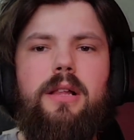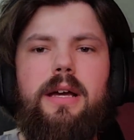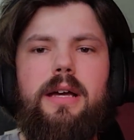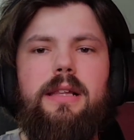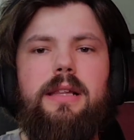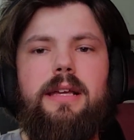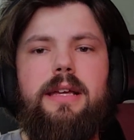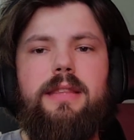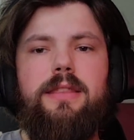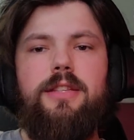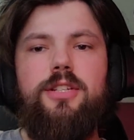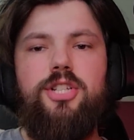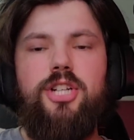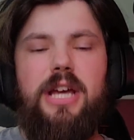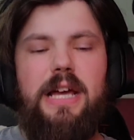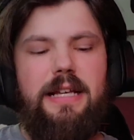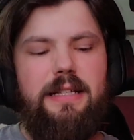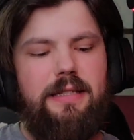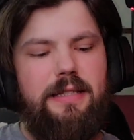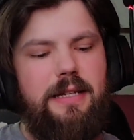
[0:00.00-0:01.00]
I like the
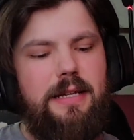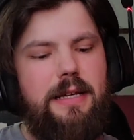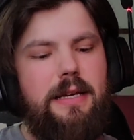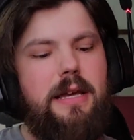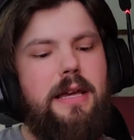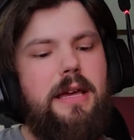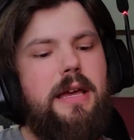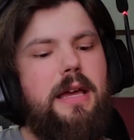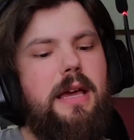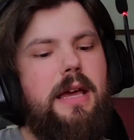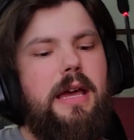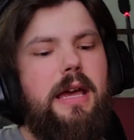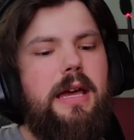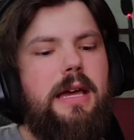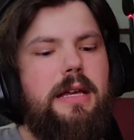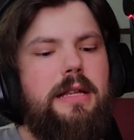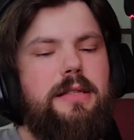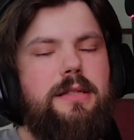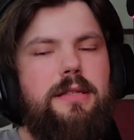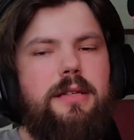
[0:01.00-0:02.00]
chassis,
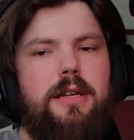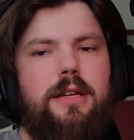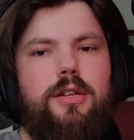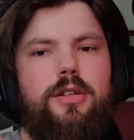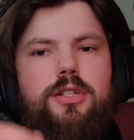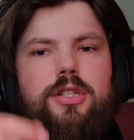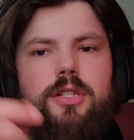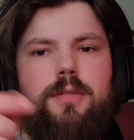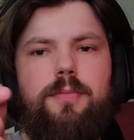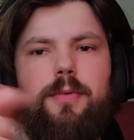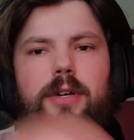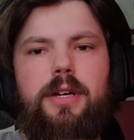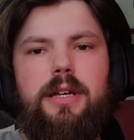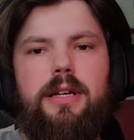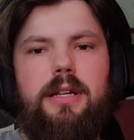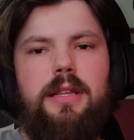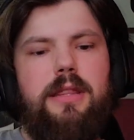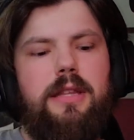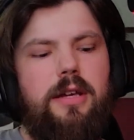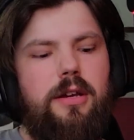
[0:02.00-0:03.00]
and you just plug
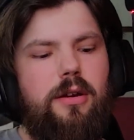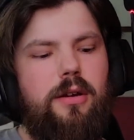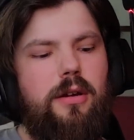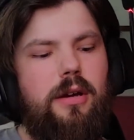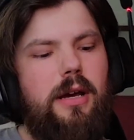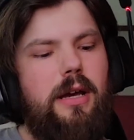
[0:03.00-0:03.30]
it in there.